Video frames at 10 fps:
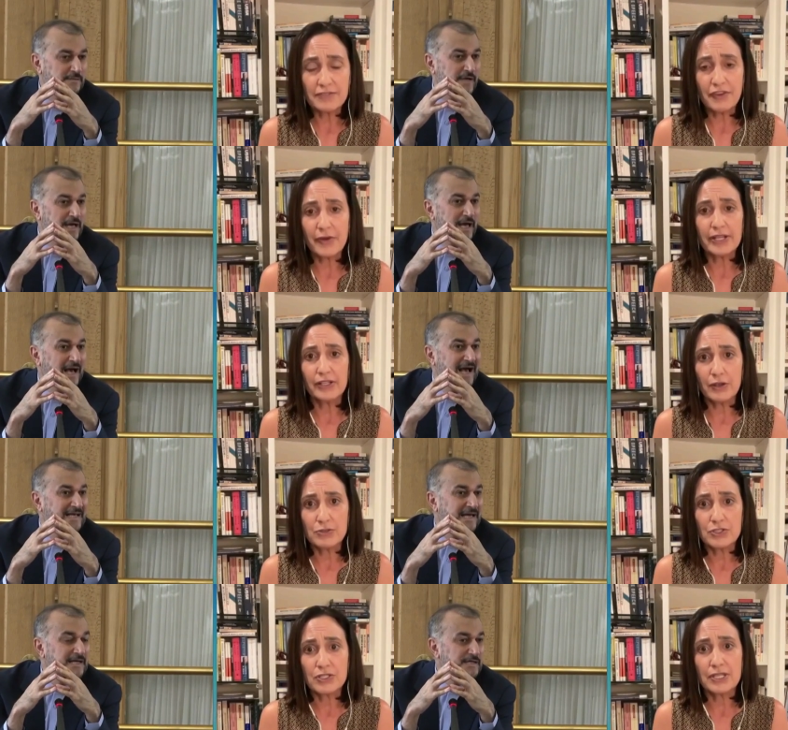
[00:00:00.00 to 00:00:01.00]
Speaker 1: very
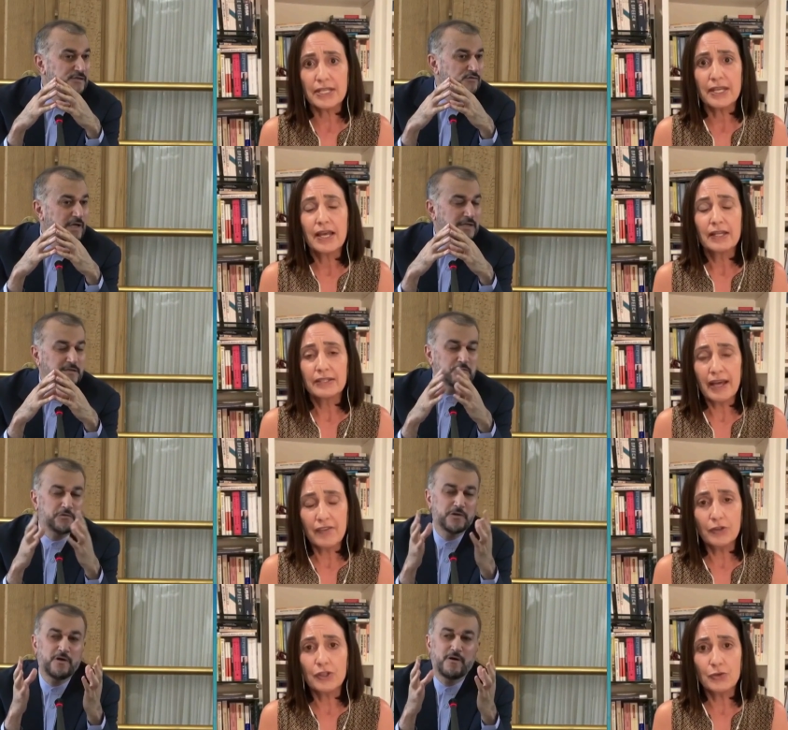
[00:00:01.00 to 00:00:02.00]
close to the
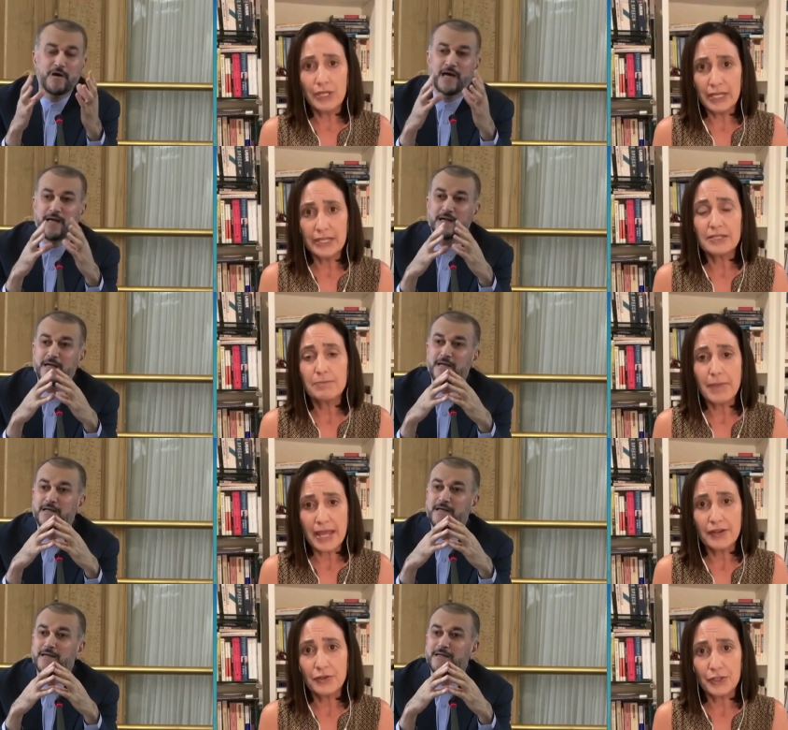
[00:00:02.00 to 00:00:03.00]
level you need to
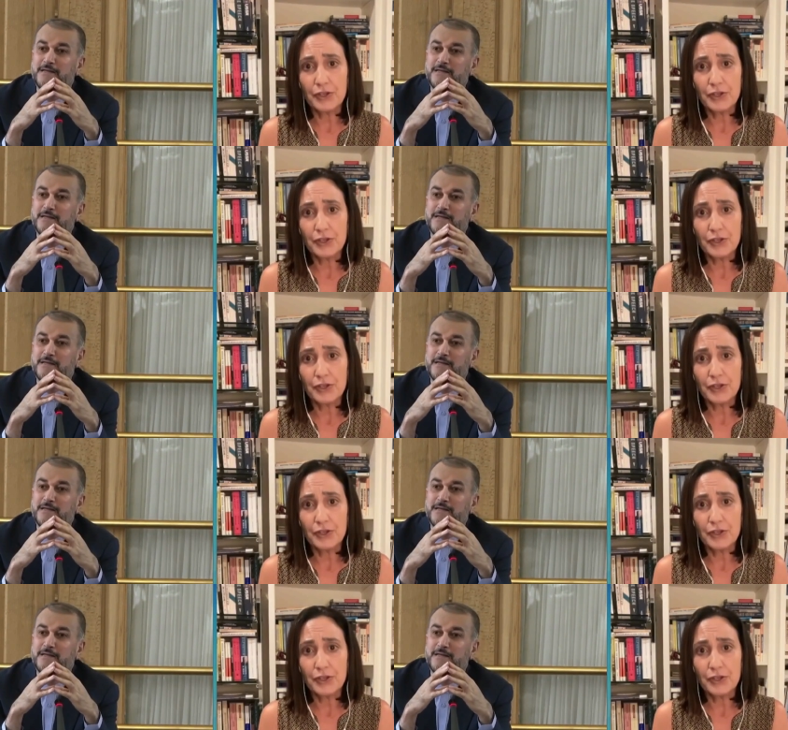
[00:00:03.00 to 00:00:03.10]
make nuclear